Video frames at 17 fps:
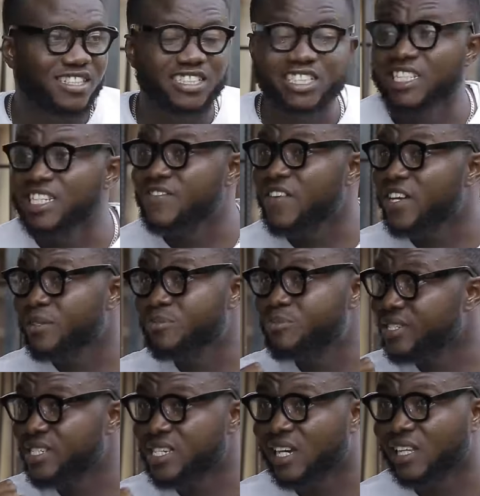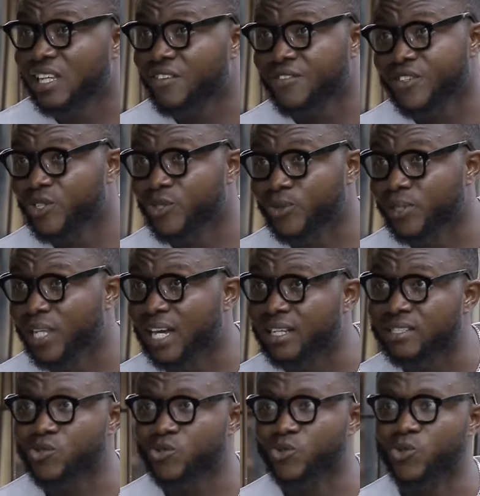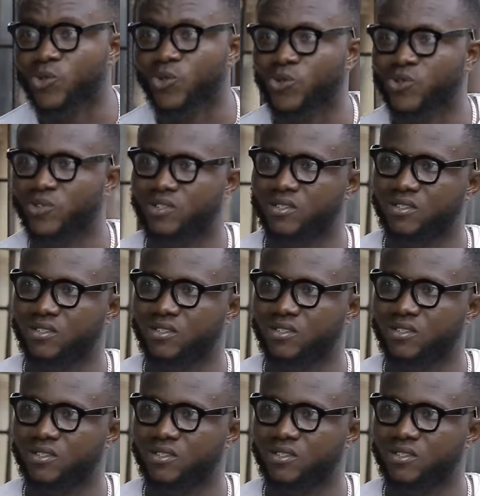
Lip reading: She's very pretty and have a good heart to go.